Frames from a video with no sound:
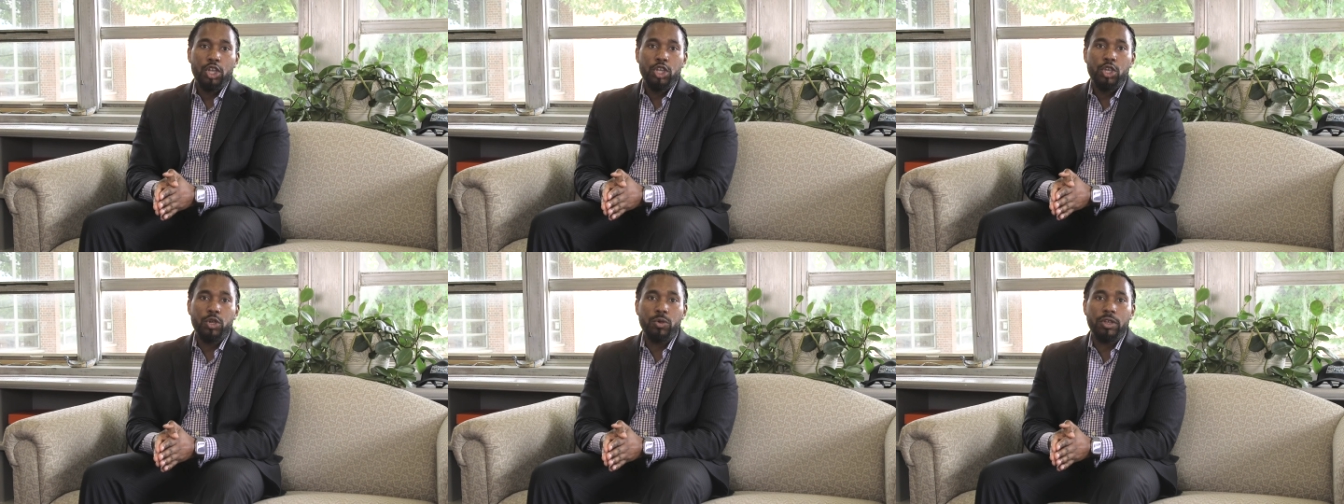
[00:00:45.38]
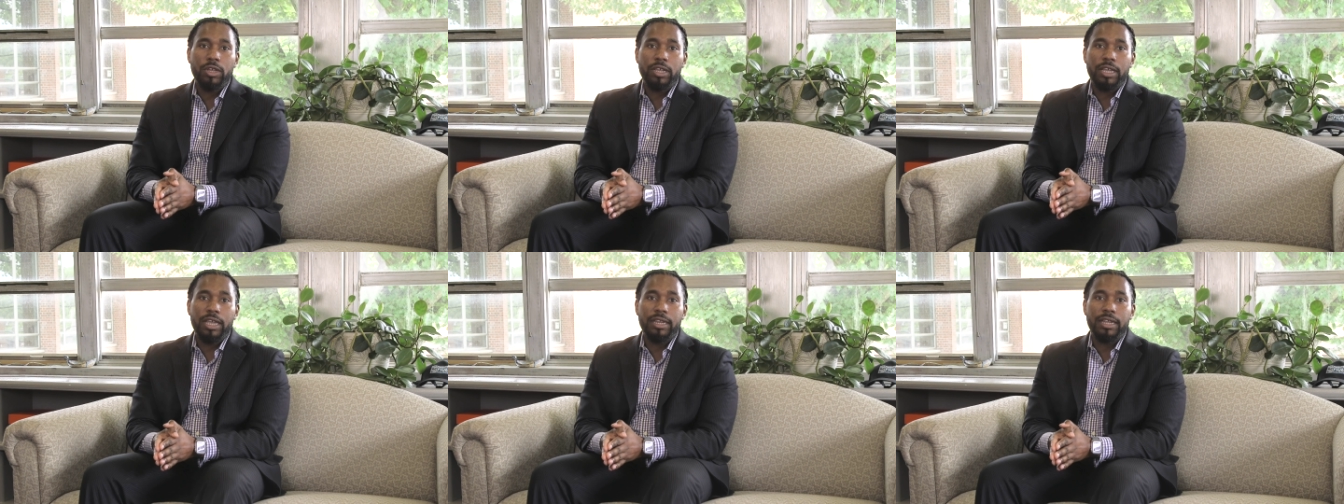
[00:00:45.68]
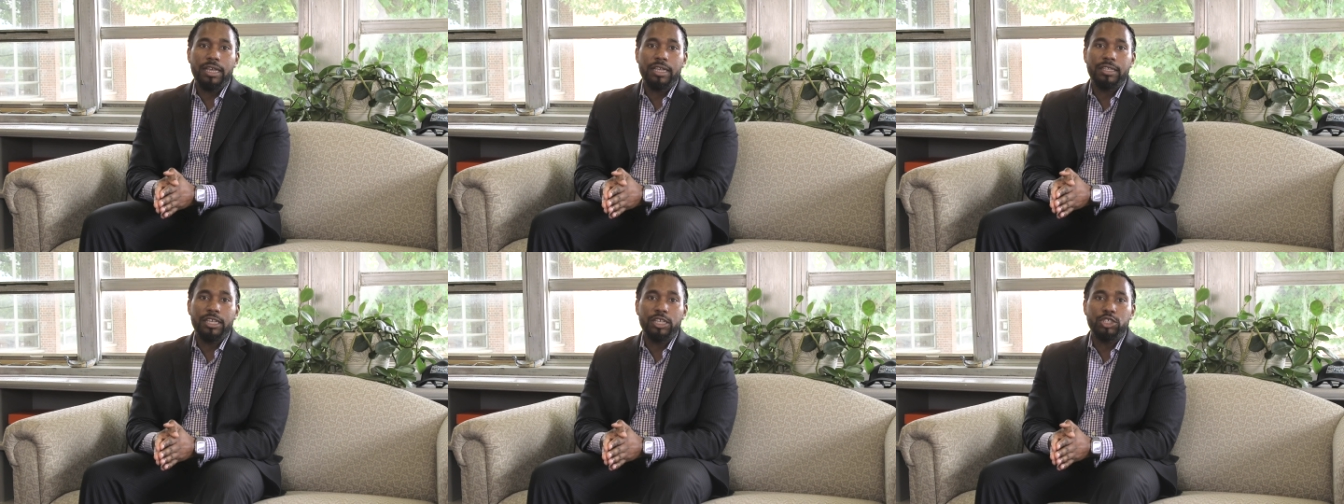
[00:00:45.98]
you can
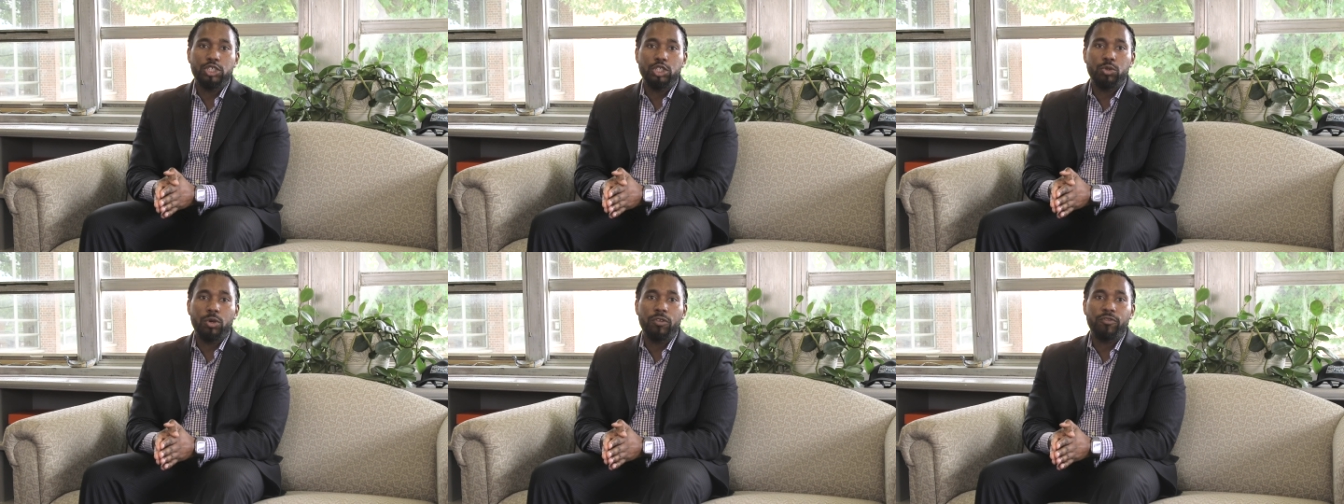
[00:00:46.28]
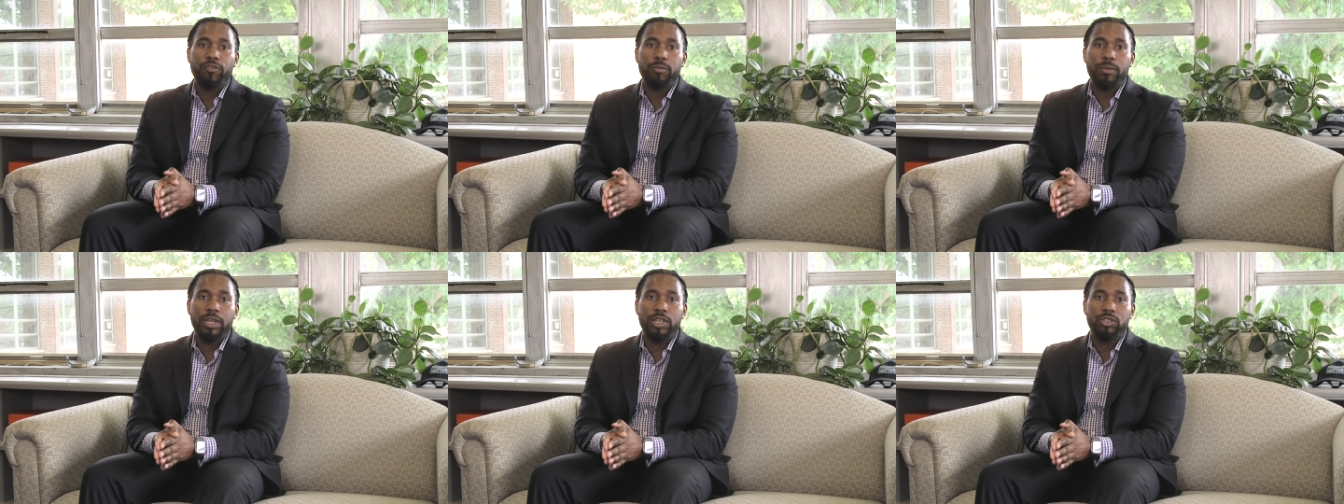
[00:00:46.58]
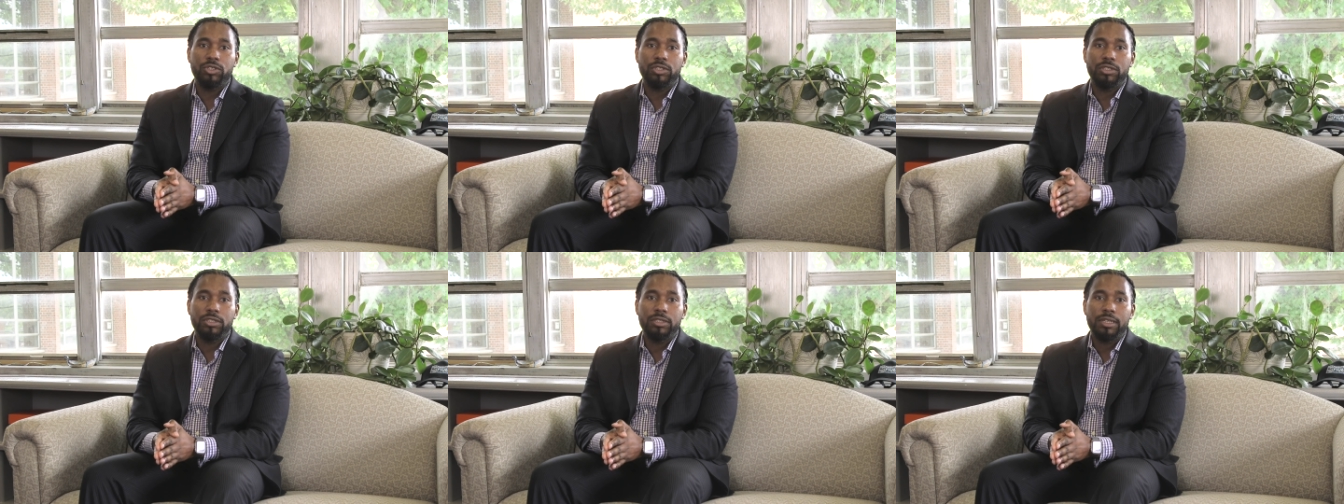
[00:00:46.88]
get additional
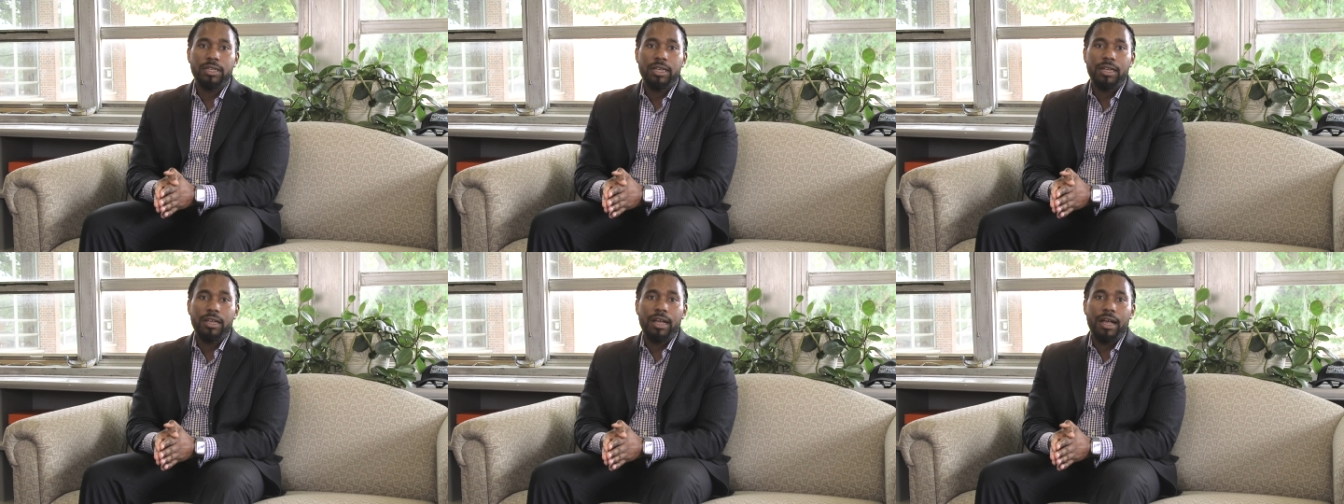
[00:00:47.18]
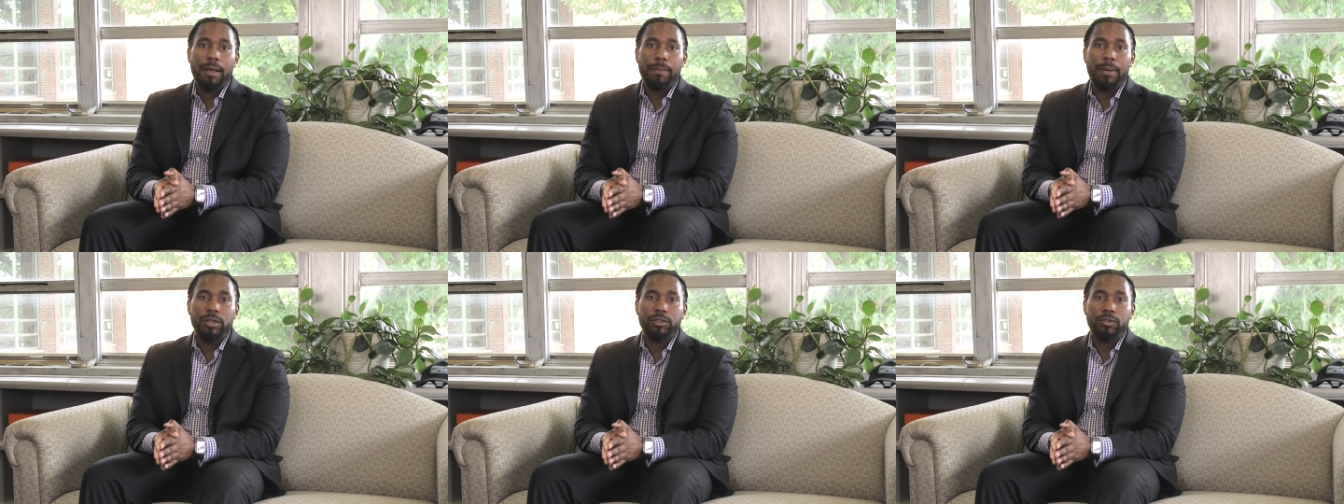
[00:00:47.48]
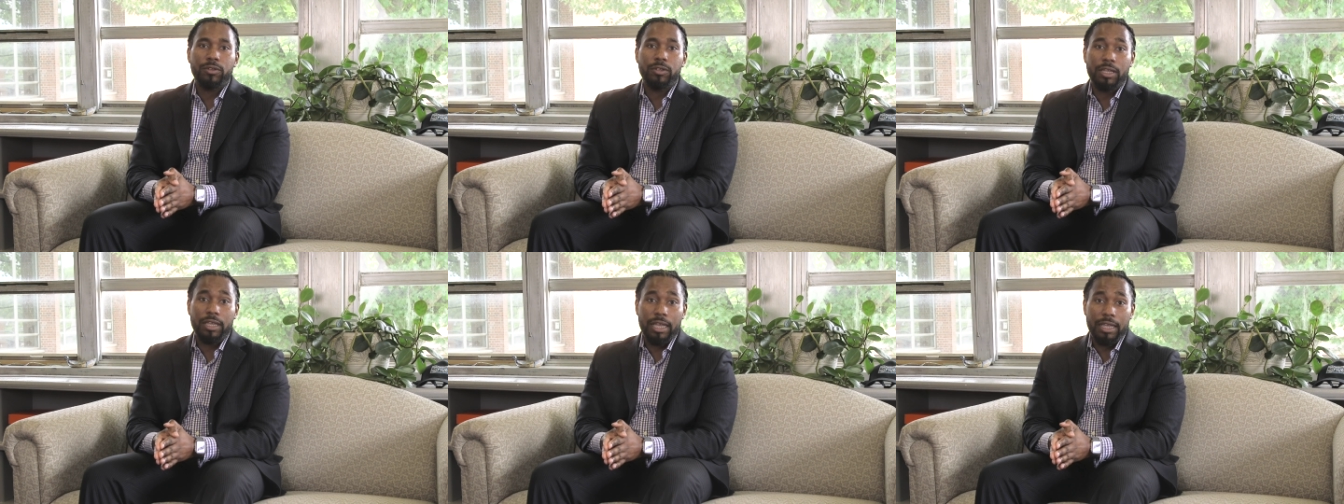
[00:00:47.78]
information
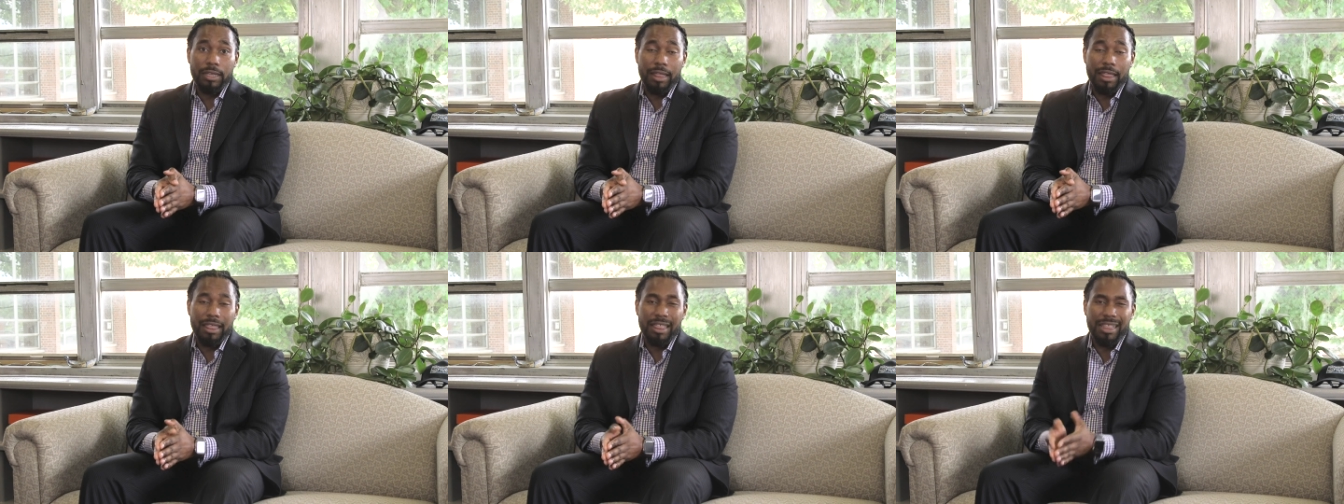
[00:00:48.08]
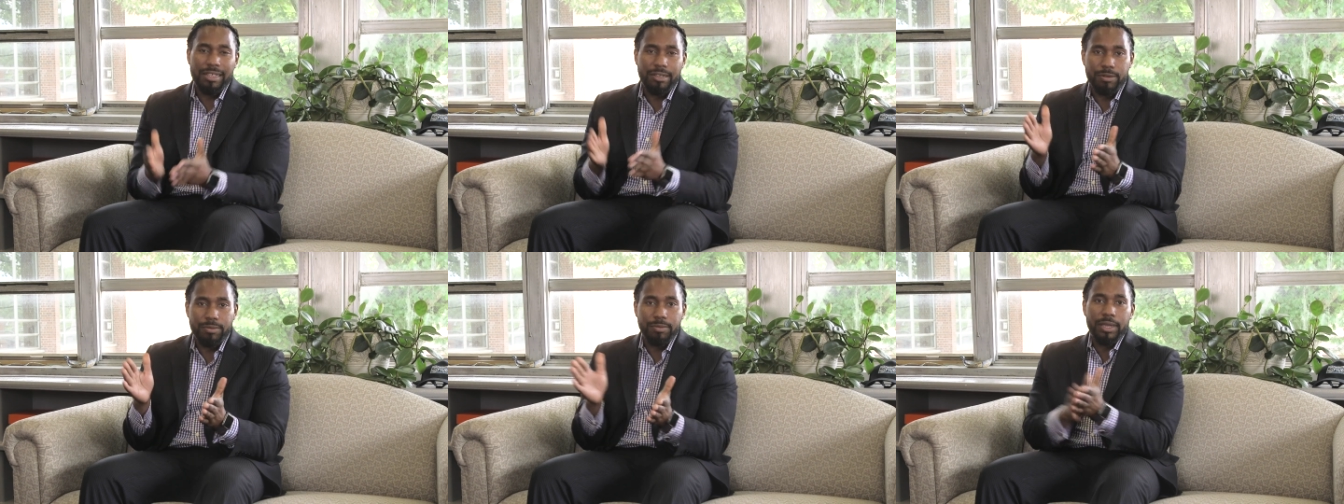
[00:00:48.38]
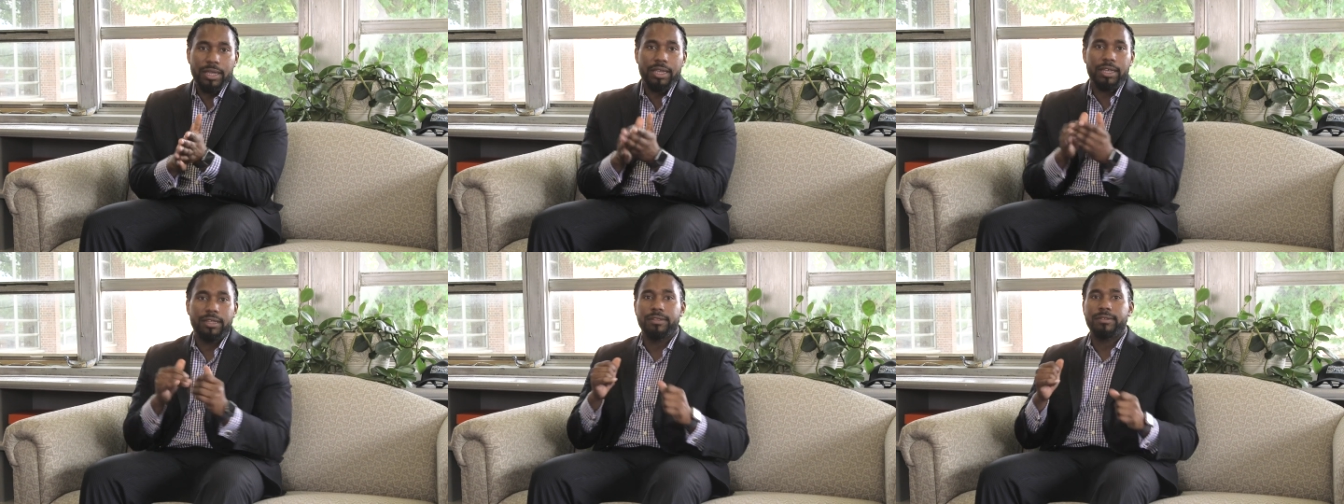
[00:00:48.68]
about oh
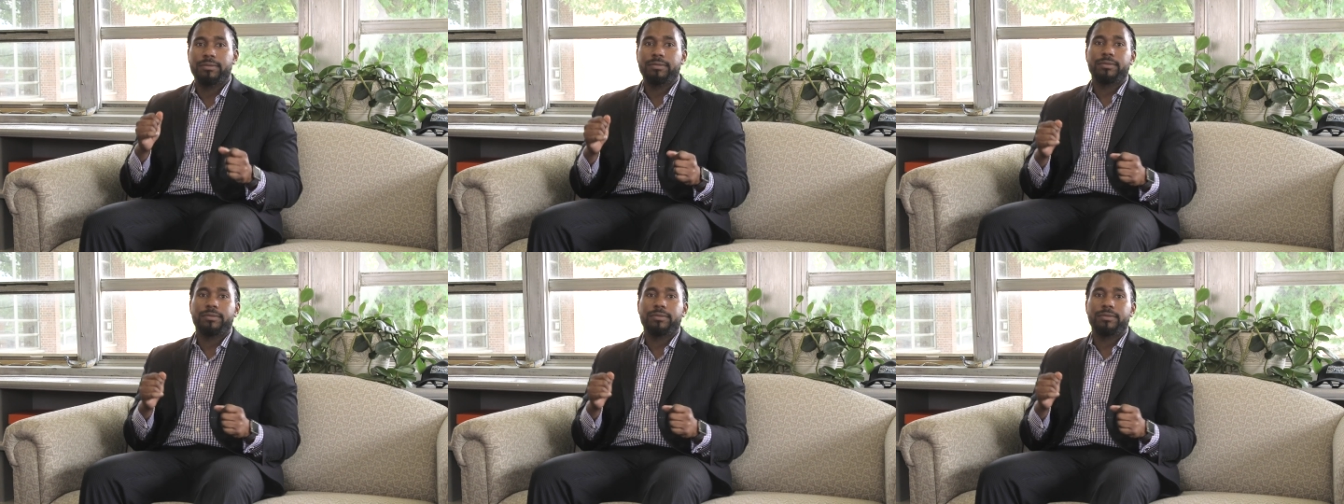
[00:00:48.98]
man.